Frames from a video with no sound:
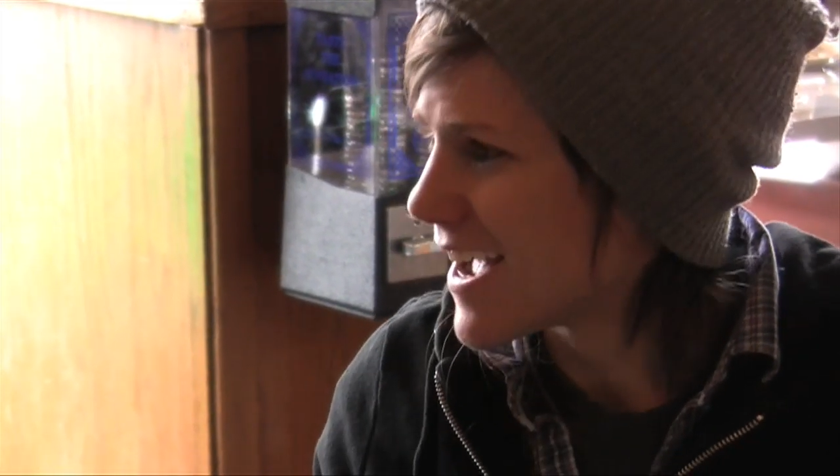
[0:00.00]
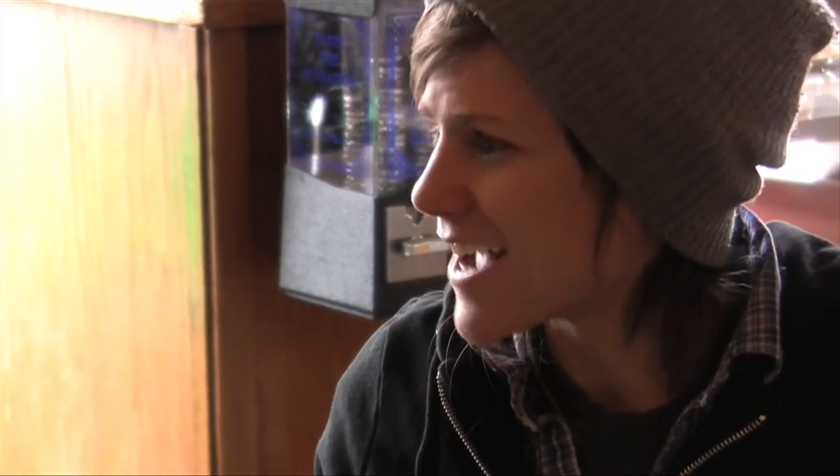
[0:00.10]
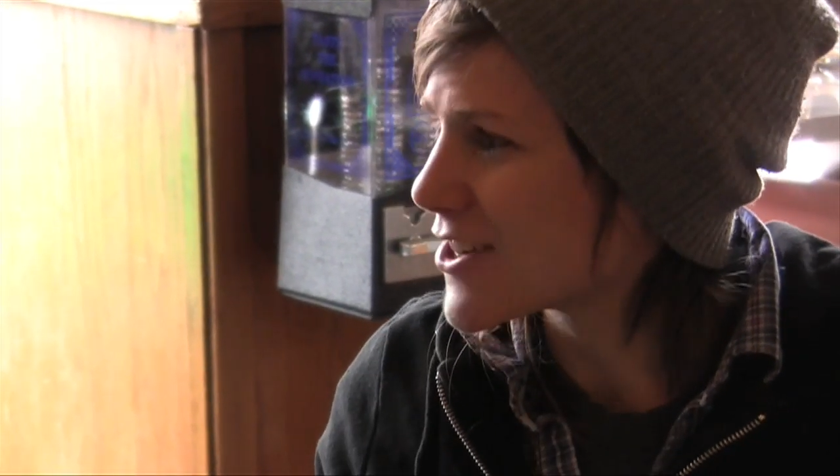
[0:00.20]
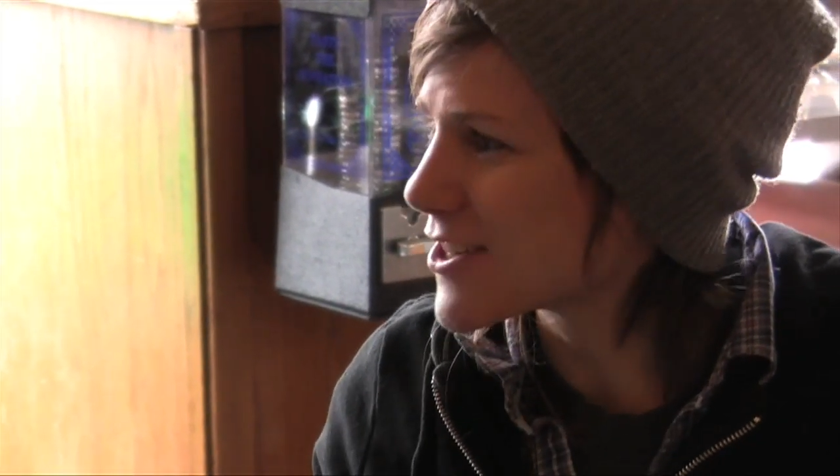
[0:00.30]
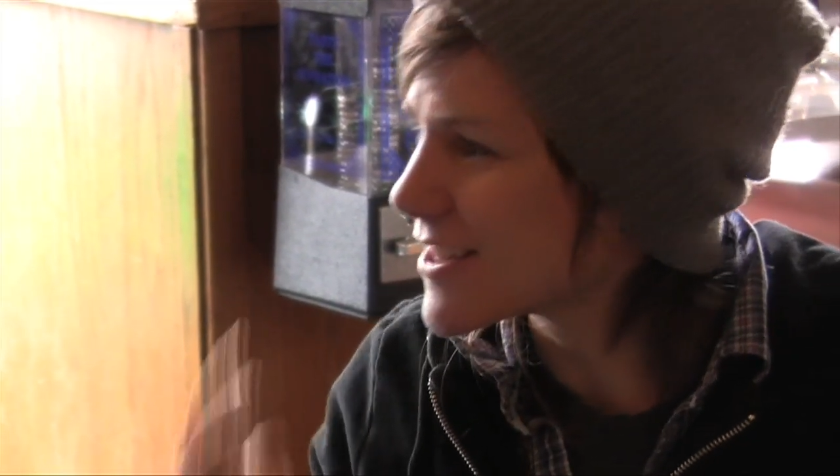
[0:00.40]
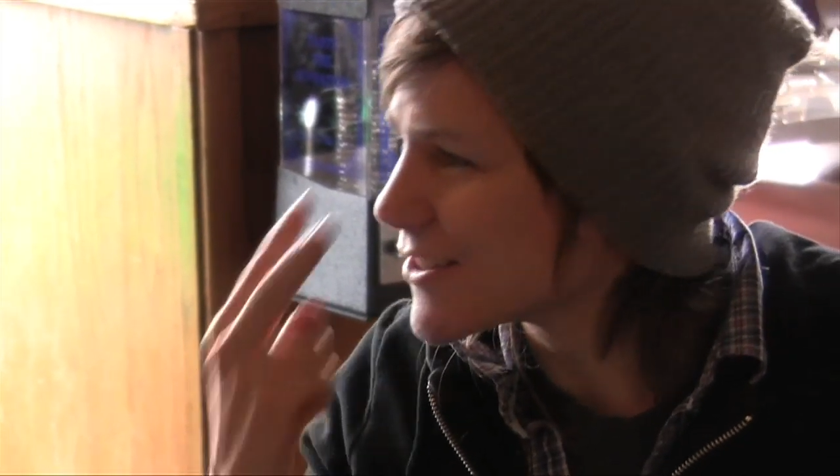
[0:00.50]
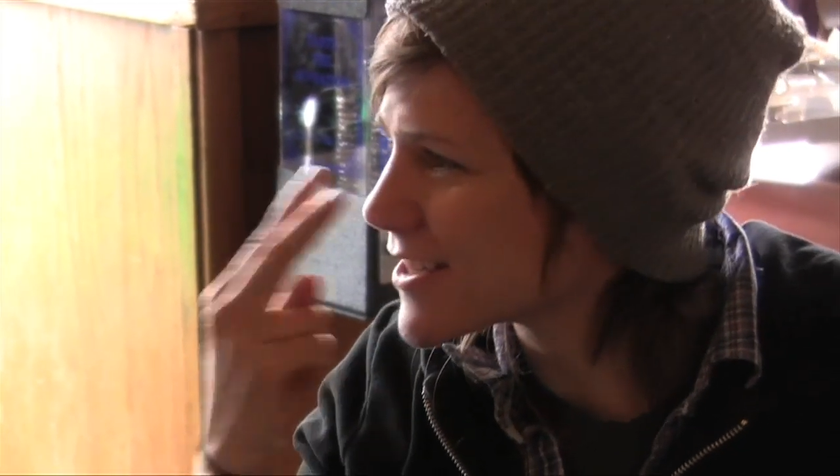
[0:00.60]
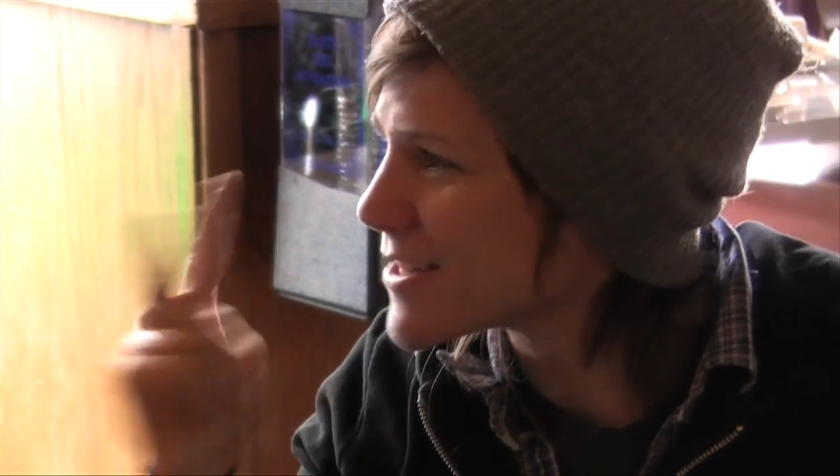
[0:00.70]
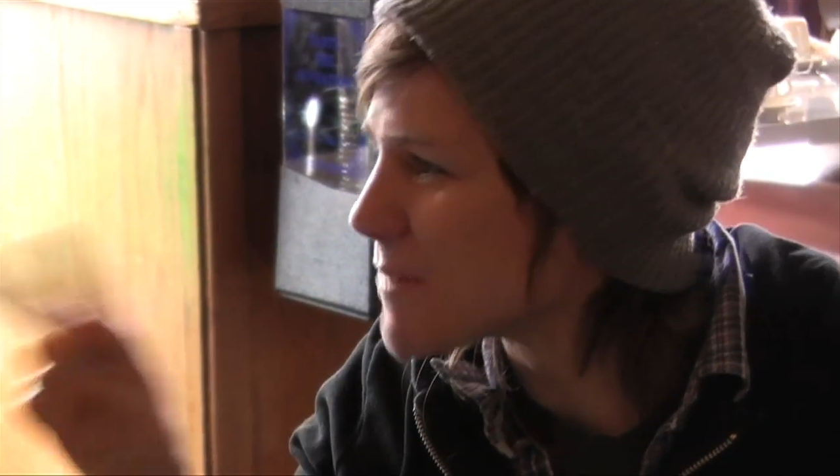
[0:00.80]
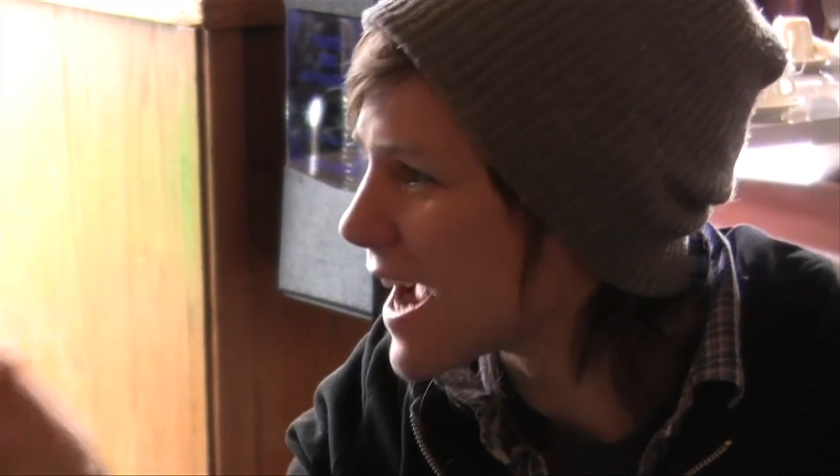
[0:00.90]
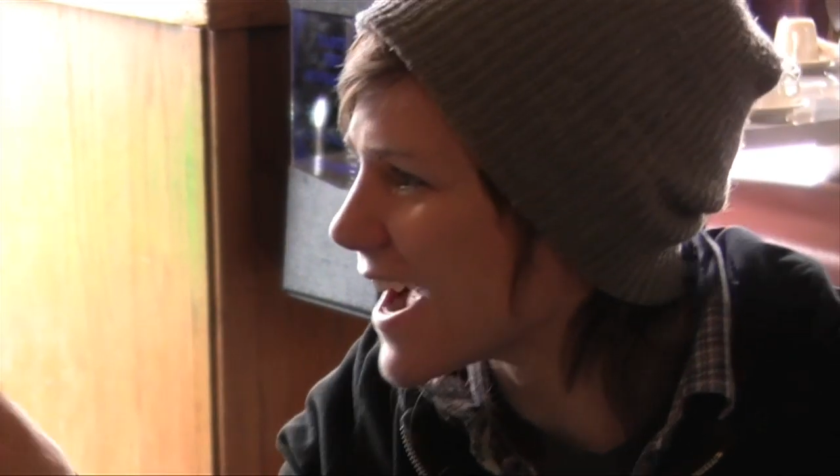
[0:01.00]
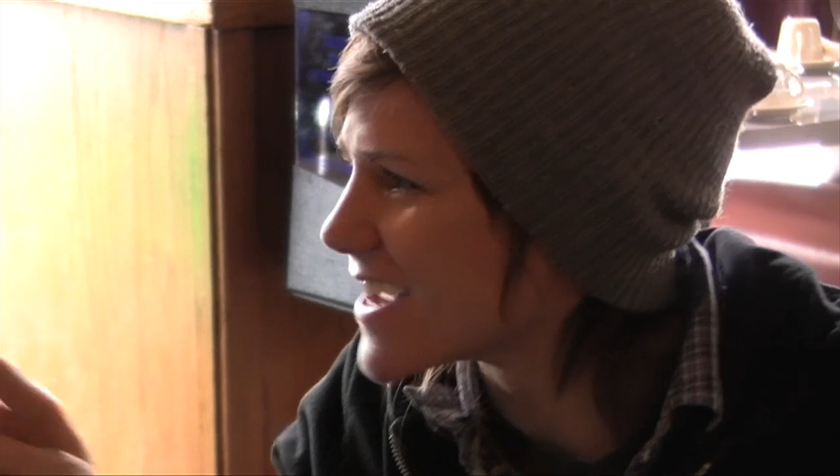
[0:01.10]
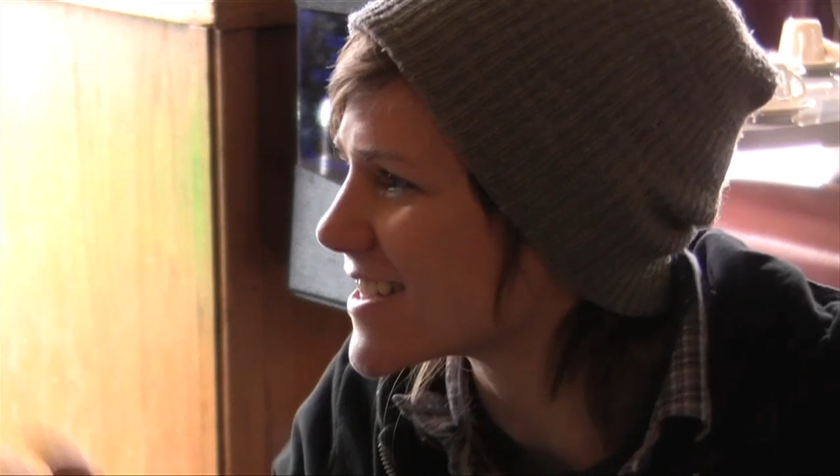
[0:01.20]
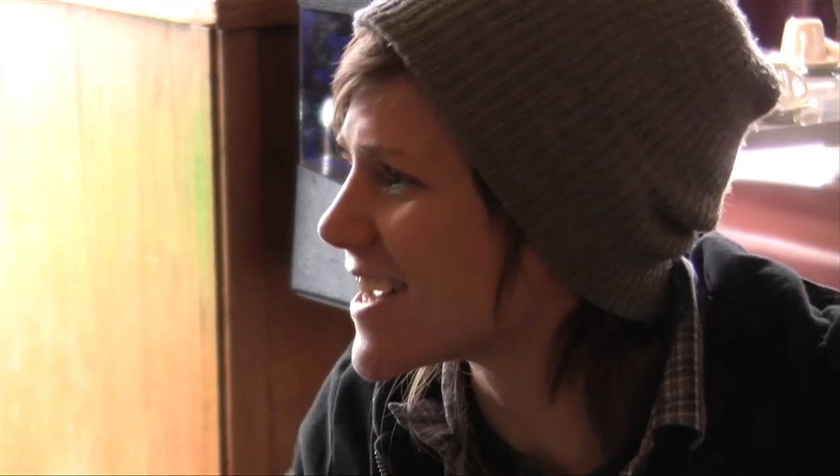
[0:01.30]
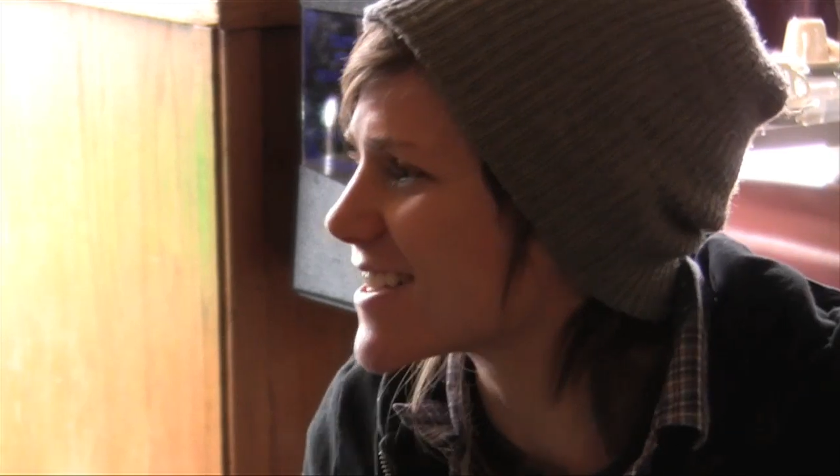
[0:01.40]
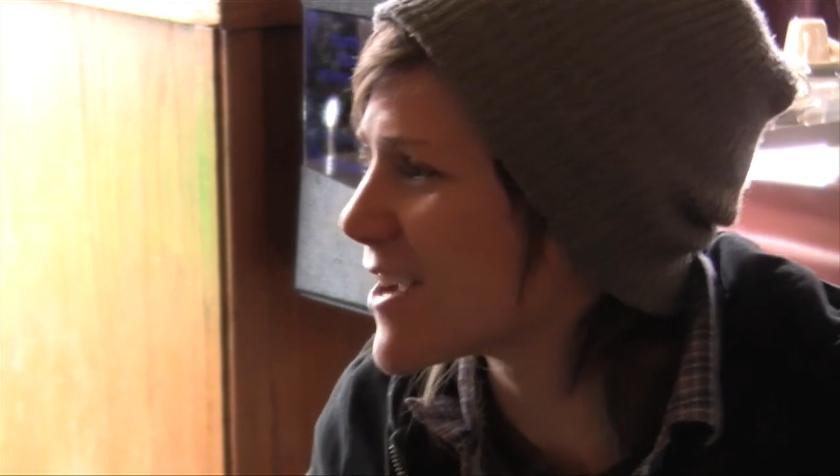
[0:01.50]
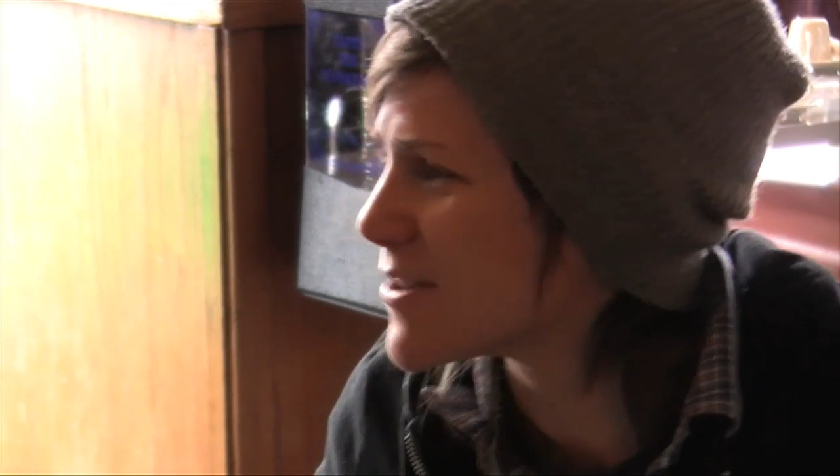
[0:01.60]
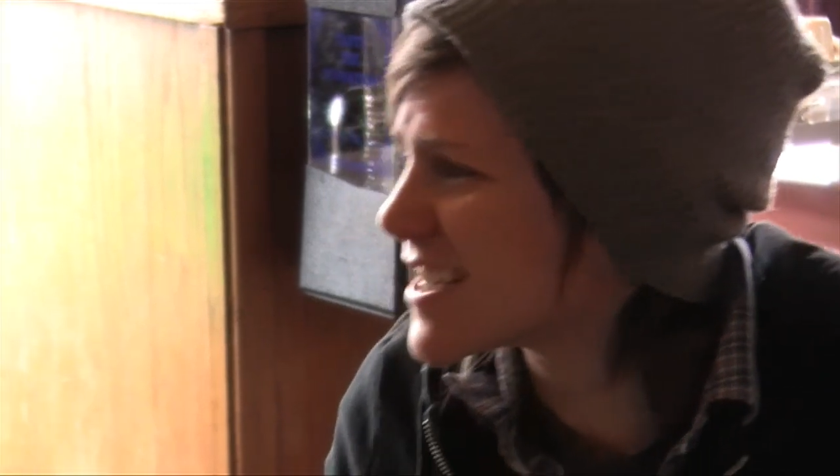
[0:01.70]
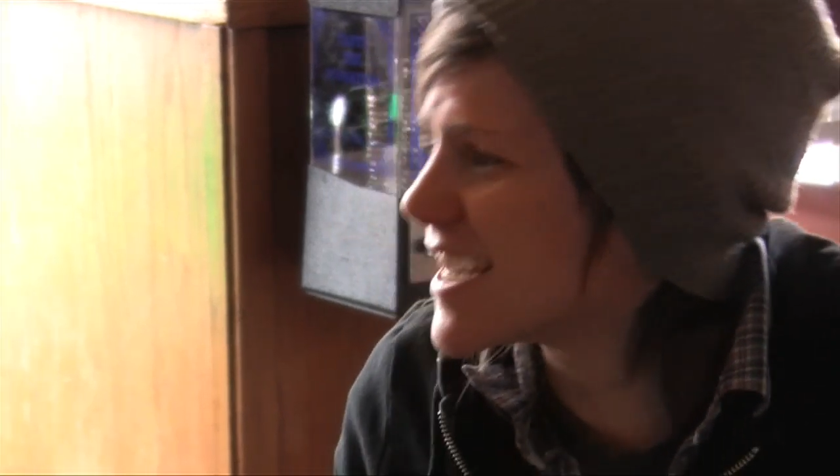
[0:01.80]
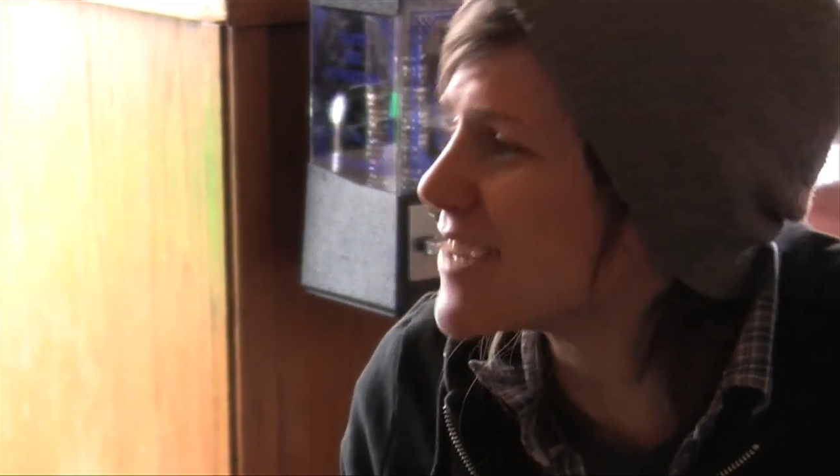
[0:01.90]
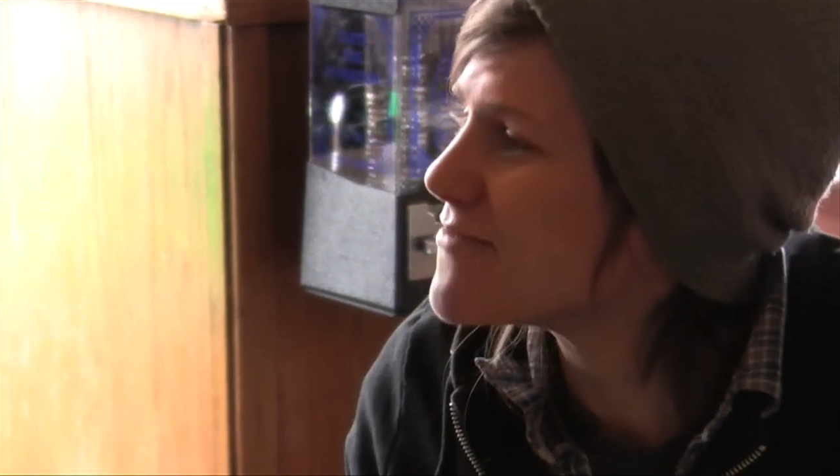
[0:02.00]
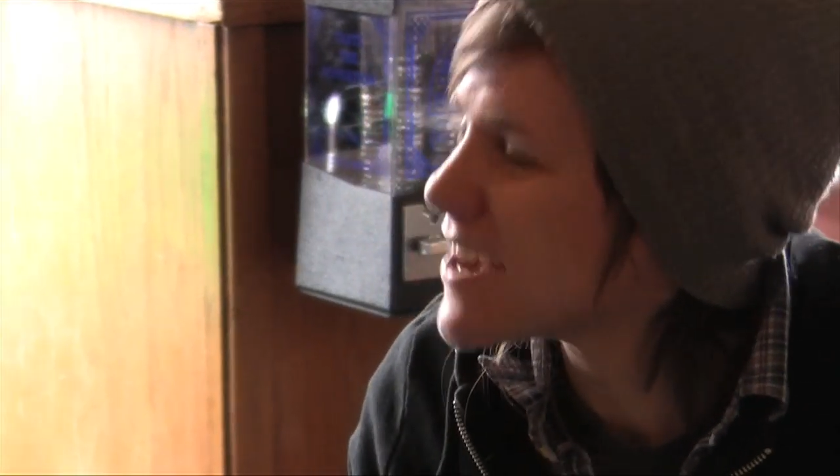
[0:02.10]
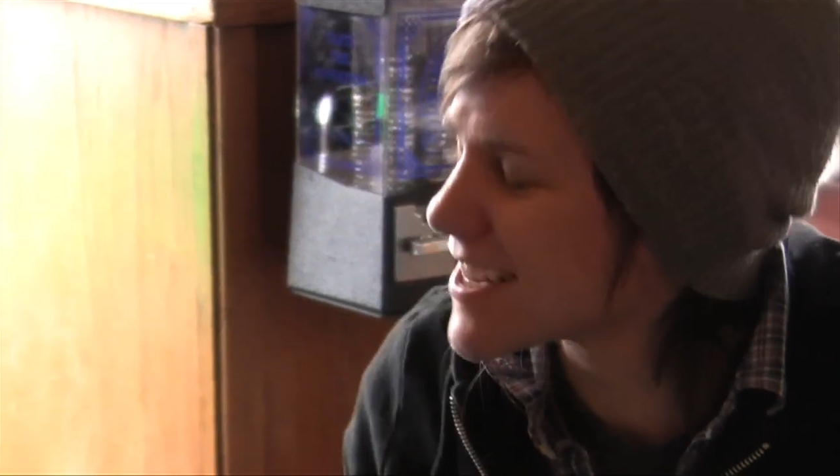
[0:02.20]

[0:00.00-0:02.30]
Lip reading: actually looked in my eyes as I went to him,